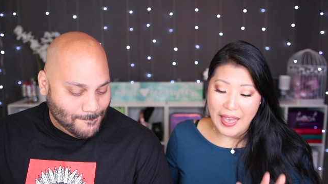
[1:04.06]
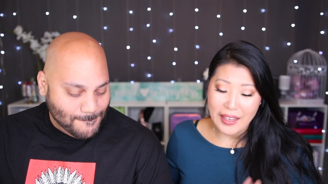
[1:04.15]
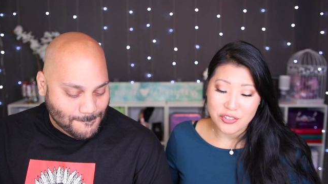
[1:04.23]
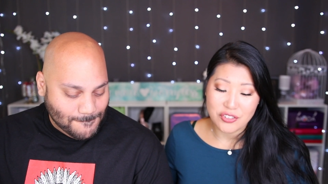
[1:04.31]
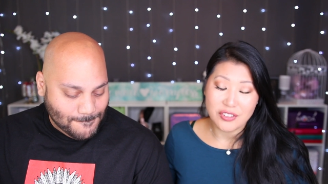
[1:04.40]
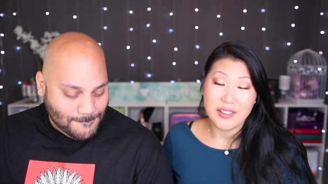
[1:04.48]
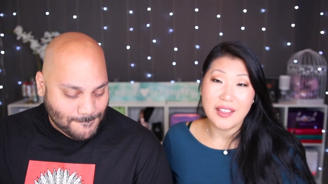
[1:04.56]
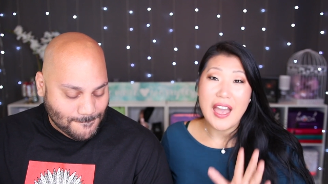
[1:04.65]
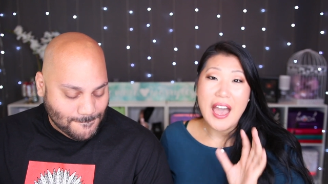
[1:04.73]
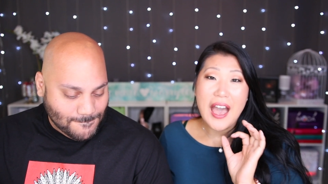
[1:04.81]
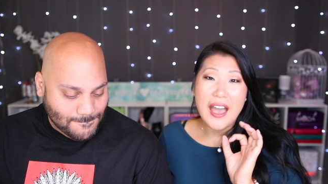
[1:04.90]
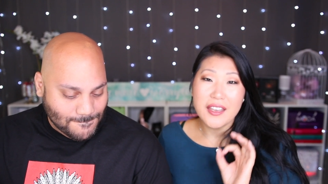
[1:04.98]
Speaker 1: actually,
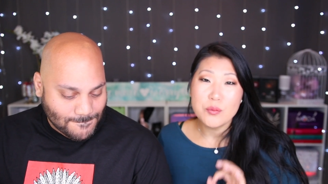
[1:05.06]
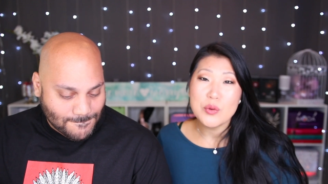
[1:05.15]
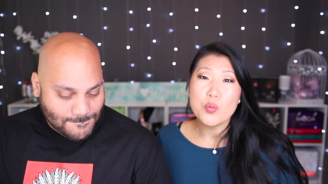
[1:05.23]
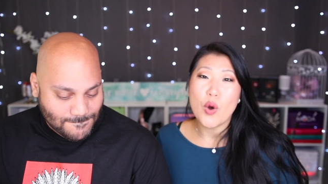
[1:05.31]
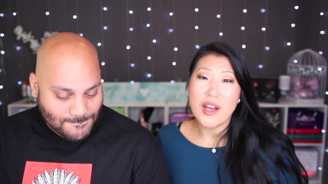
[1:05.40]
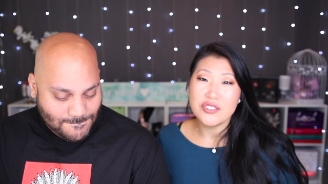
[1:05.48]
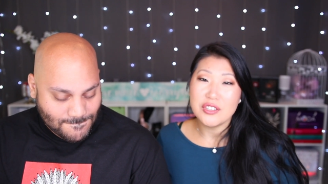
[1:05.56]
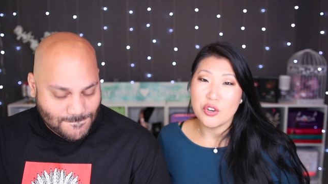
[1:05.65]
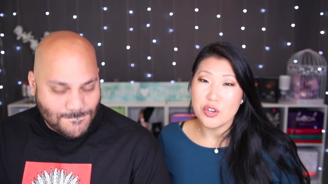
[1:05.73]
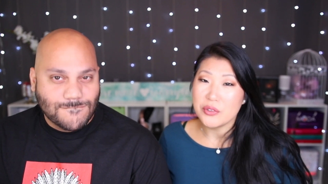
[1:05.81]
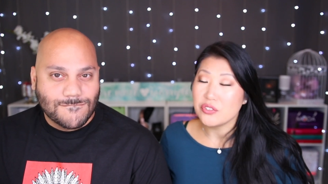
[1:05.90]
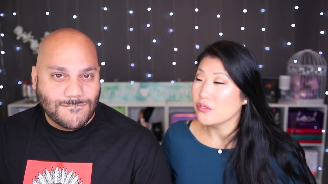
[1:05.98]
I had been watching a
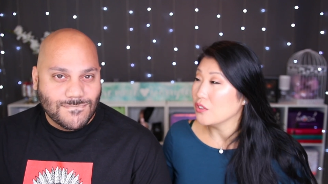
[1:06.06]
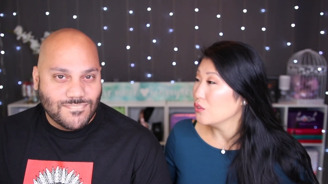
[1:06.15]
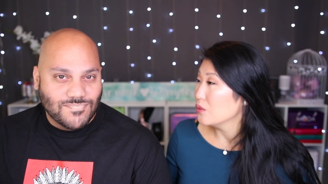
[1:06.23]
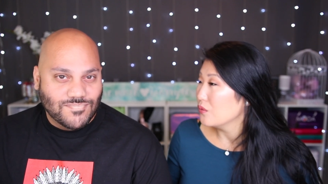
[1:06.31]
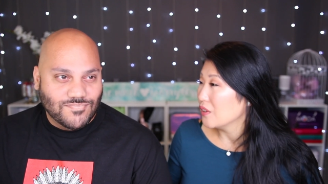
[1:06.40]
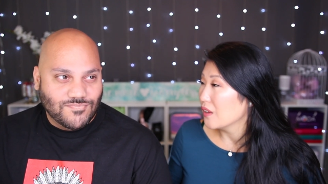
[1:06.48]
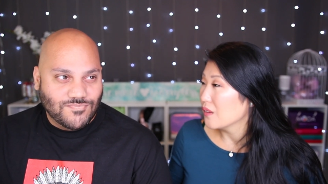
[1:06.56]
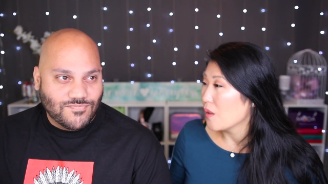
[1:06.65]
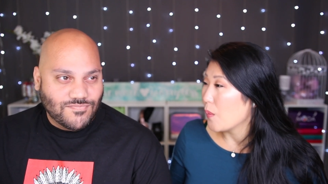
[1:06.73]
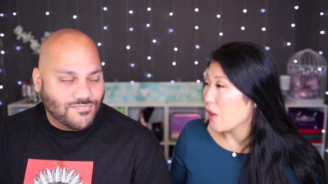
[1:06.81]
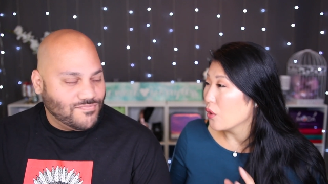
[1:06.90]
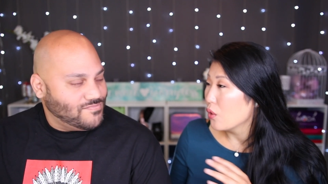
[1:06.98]
whole bunch of YouTube videos
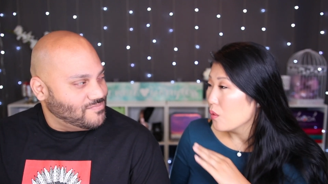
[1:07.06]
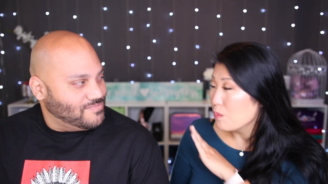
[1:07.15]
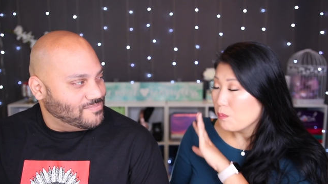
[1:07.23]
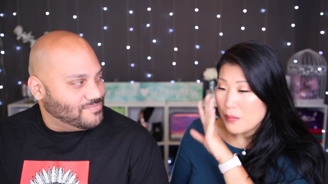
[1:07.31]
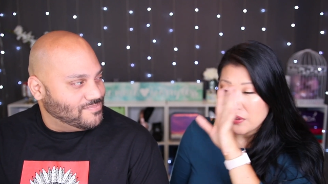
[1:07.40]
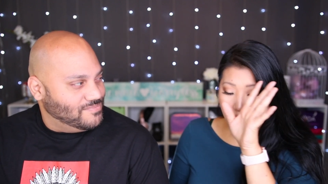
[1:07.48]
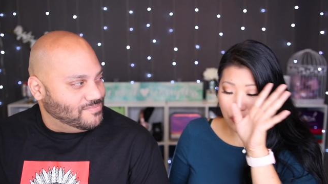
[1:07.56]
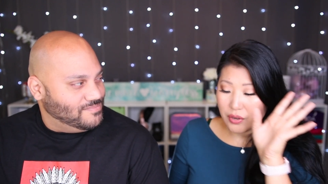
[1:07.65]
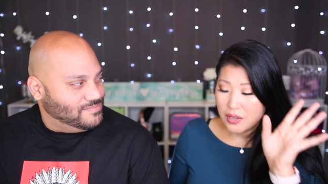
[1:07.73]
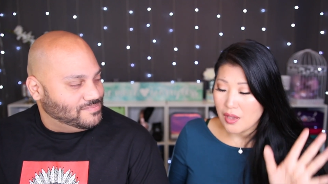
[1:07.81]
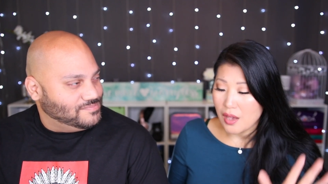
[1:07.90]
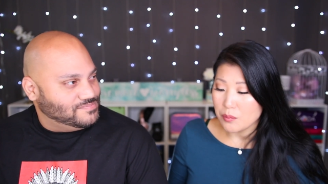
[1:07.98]
about
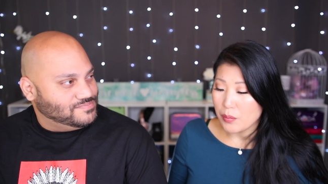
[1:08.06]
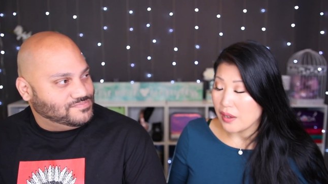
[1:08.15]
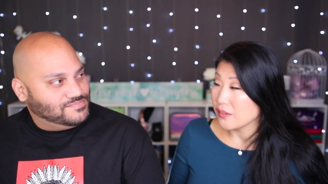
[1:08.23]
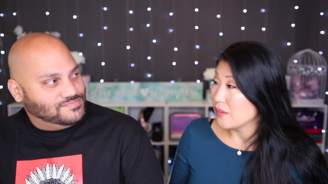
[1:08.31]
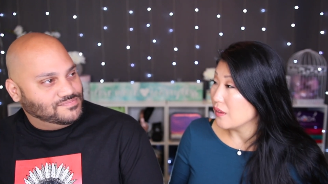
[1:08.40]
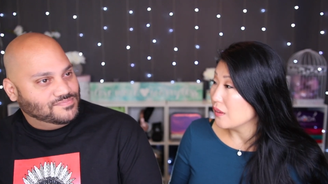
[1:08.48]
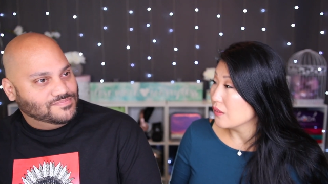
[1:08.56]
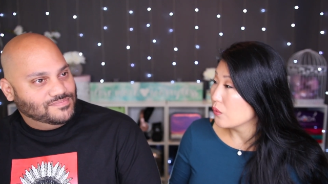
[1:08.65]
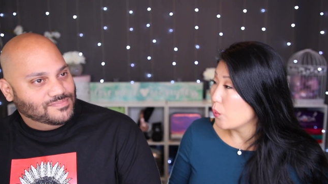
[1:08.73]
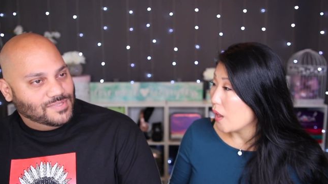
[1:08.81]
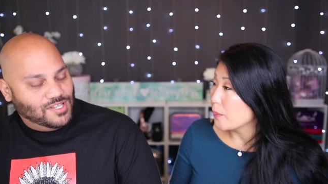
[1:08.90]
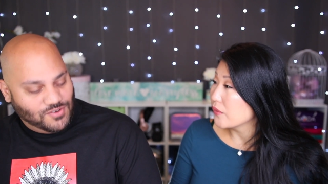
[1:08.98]
mystery unboxing
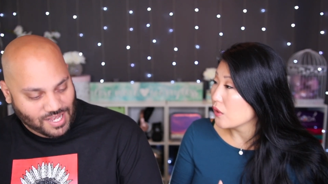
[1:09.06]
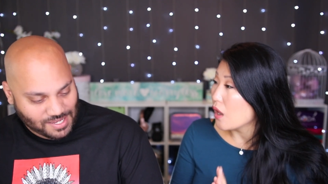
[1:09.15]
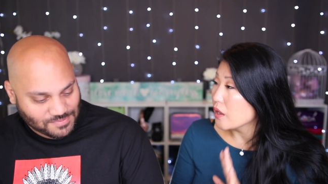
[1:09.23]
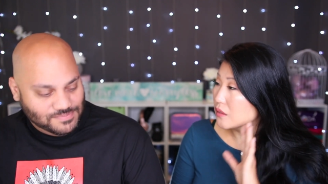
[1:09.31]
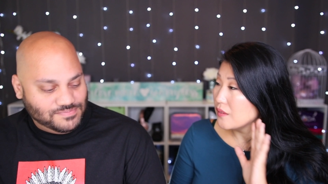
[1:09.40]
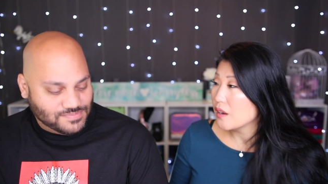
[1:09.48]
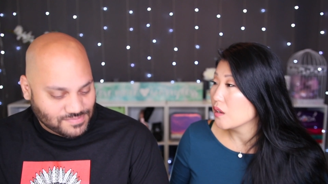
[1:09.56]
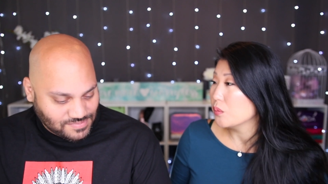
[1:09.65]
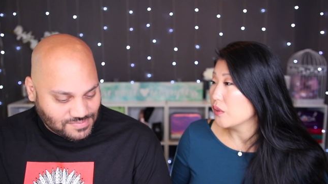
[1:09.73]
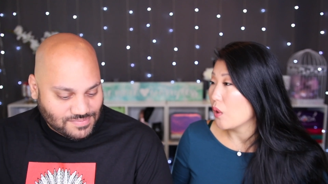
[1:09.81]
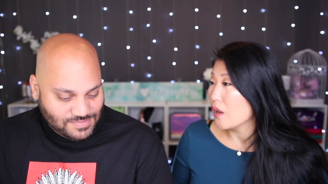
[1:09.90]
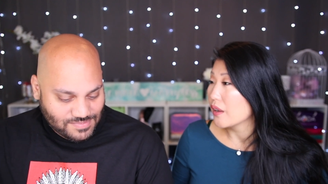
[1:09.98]
swaps okay. gone
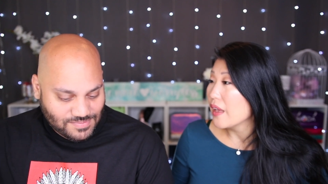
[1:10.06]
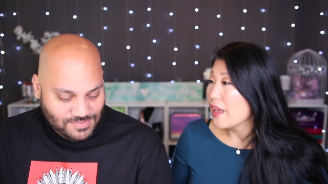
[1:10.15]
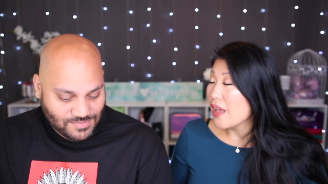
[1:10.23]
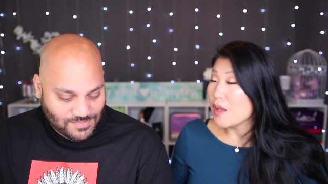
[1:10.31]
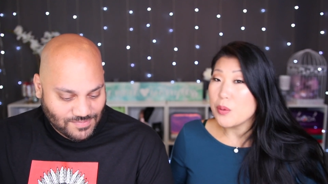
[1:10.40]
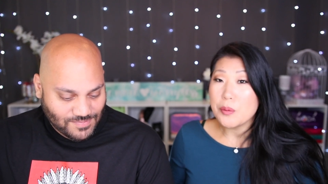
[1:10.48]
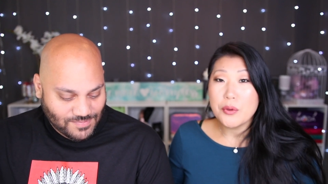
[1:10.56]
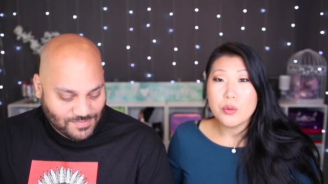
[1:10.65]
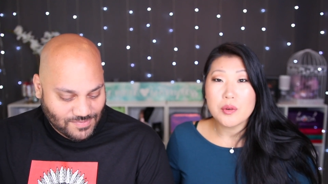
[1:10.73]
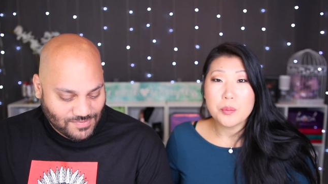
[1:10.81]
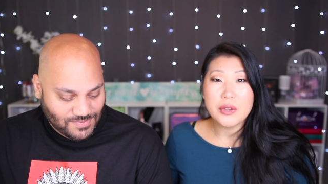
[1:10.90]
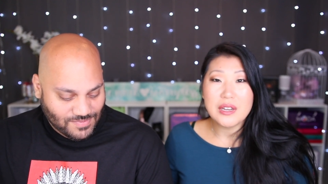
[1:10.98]
terribly wrong, and people
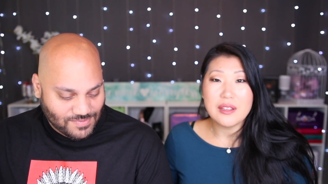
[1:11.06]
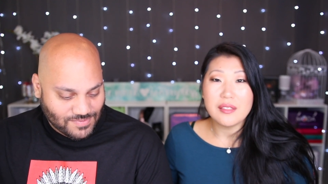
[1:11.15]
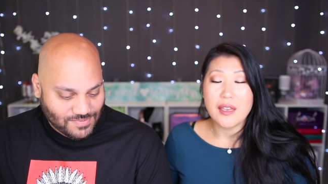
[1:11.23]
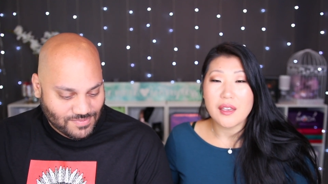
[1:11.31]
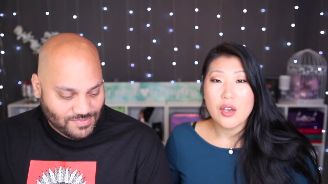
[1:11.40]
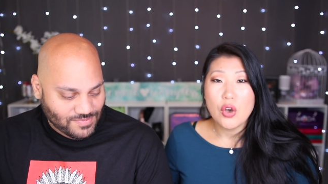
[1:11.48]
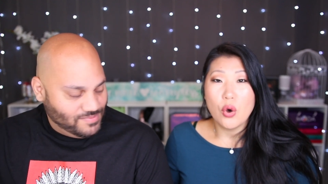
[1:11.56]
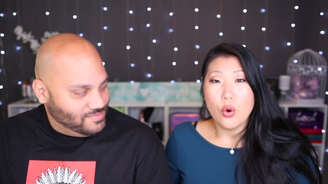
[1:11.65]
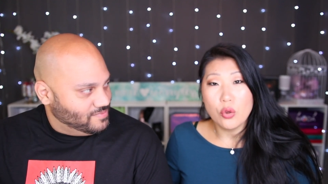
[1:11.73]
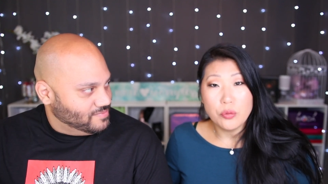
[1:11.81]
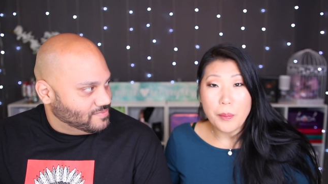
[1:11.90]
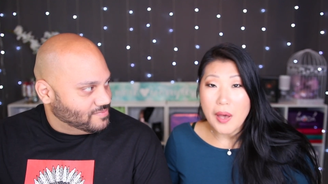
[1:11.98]
were putting in like old